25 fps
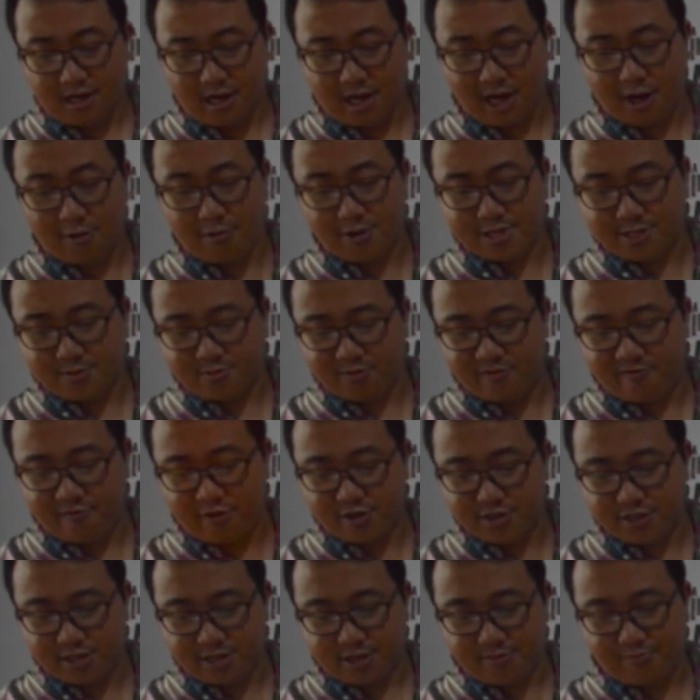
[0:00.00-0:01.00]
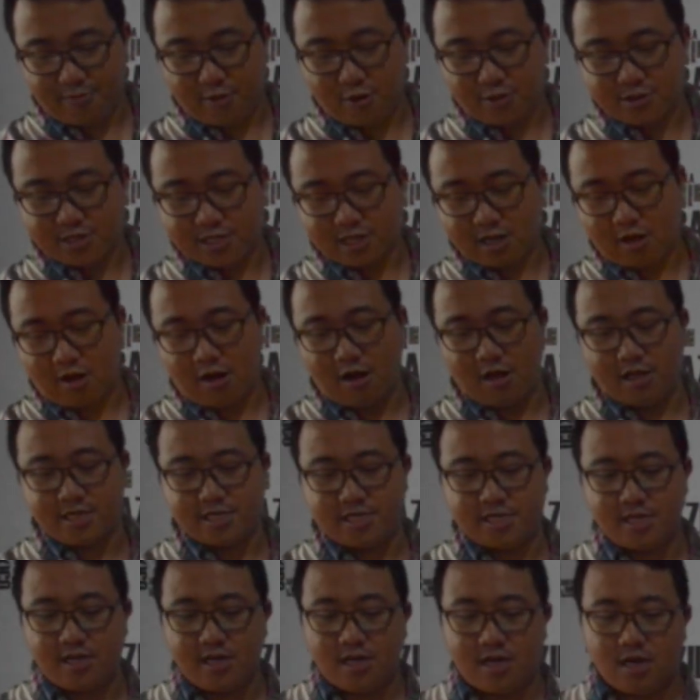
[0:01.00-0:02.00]
Now let's move on to the pros and
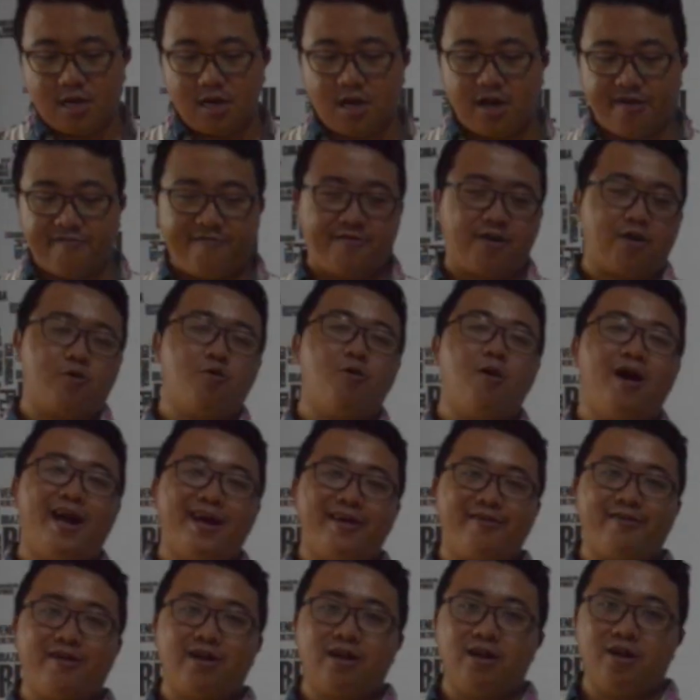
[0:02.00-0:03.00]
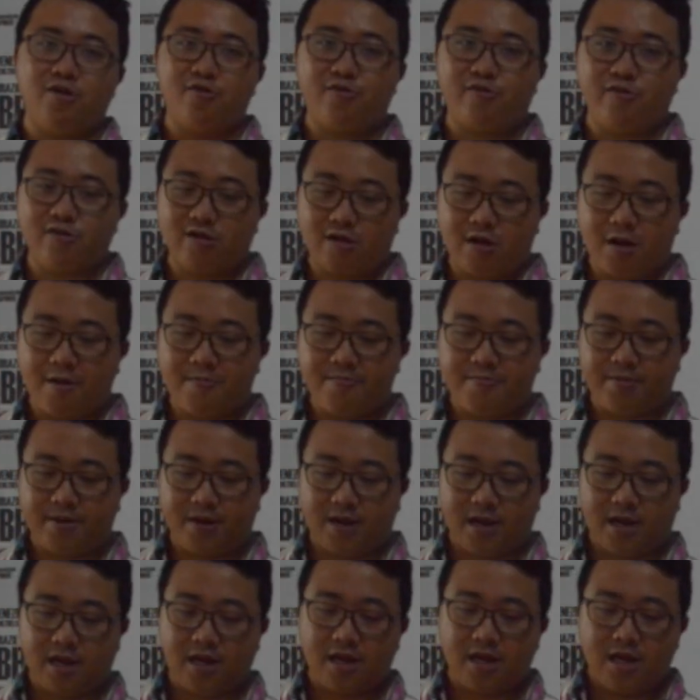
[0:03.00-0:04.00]
cons of acquiring a local
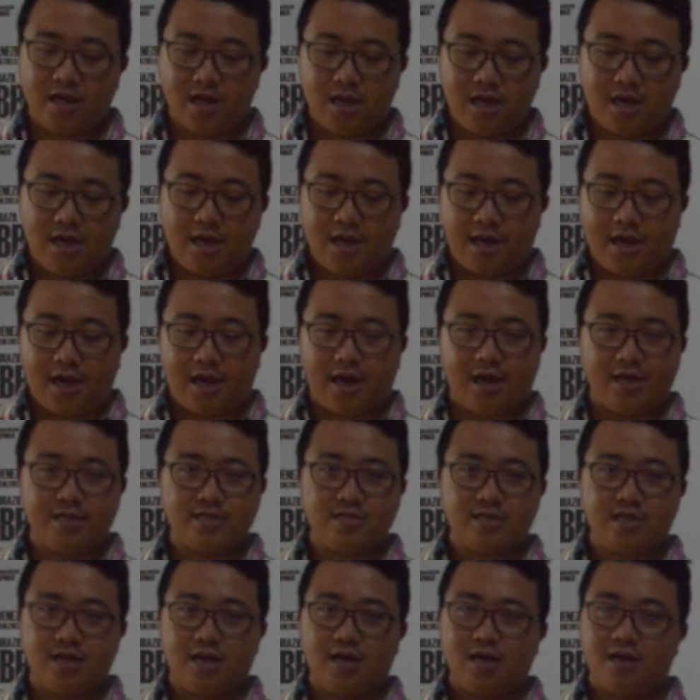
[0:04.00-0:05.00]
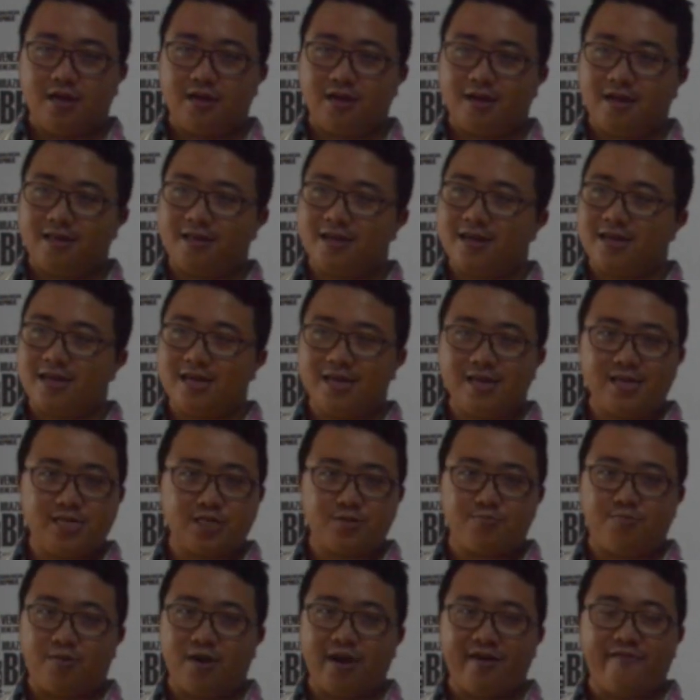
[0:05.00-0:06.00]
company. And it
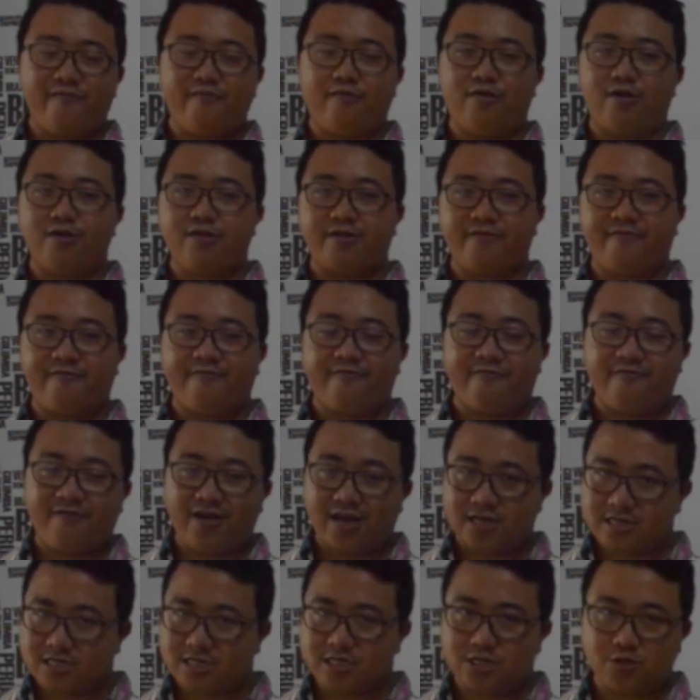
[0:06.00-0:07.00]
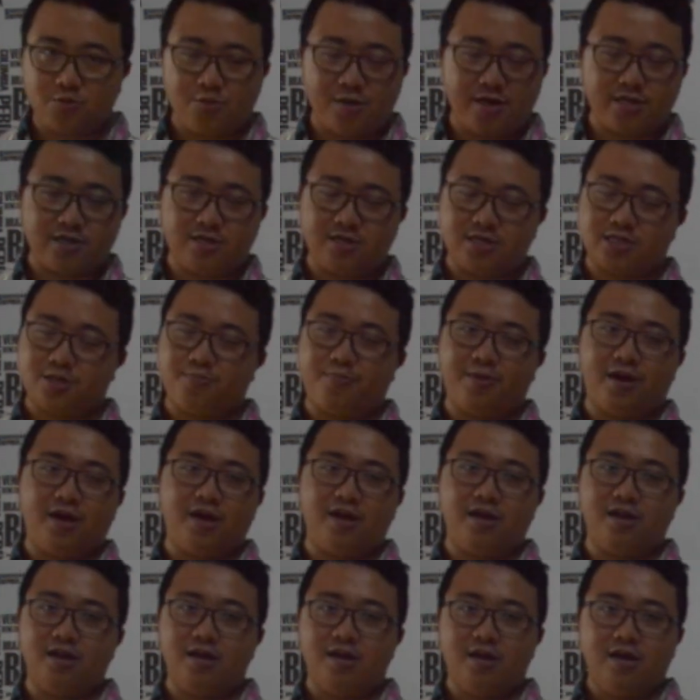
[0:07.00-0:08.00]
is by far the fastest way to
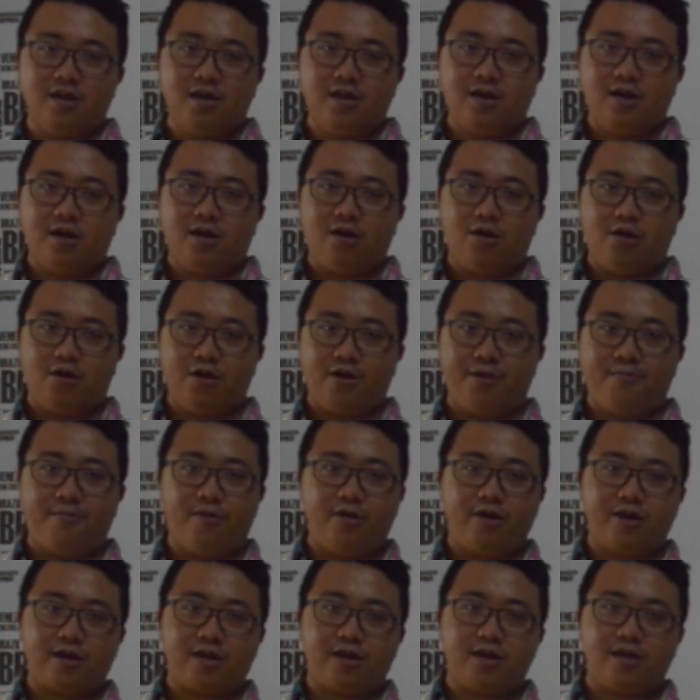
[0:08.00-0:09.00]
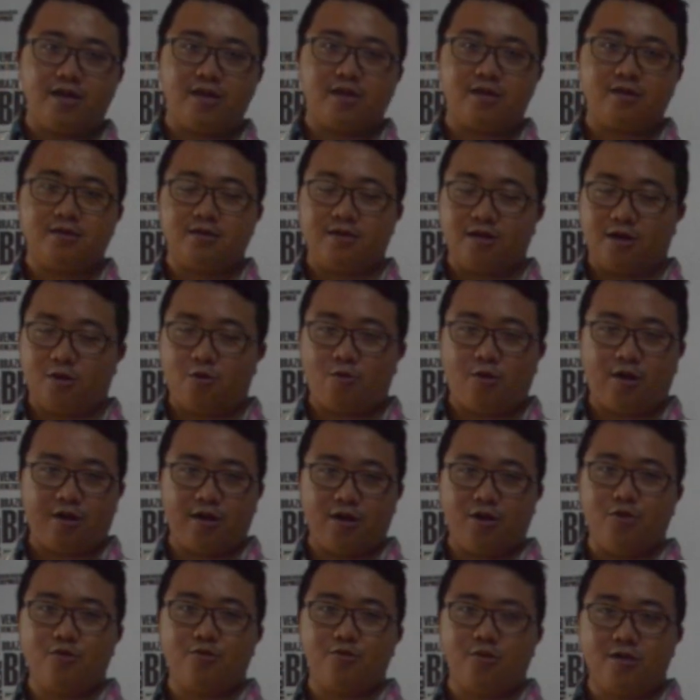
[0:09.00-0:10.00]
expand on a market.
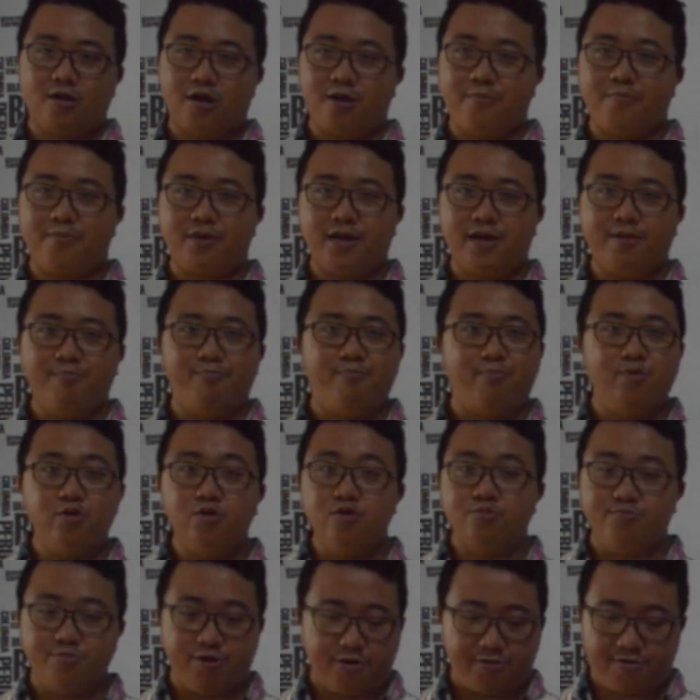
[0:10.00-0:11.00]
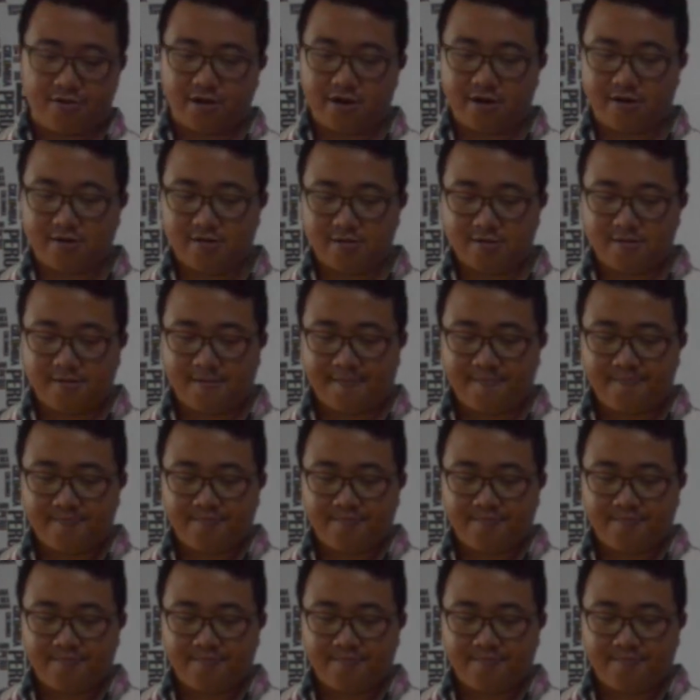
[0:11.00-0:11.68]
Acquire a local company, boom, you're there.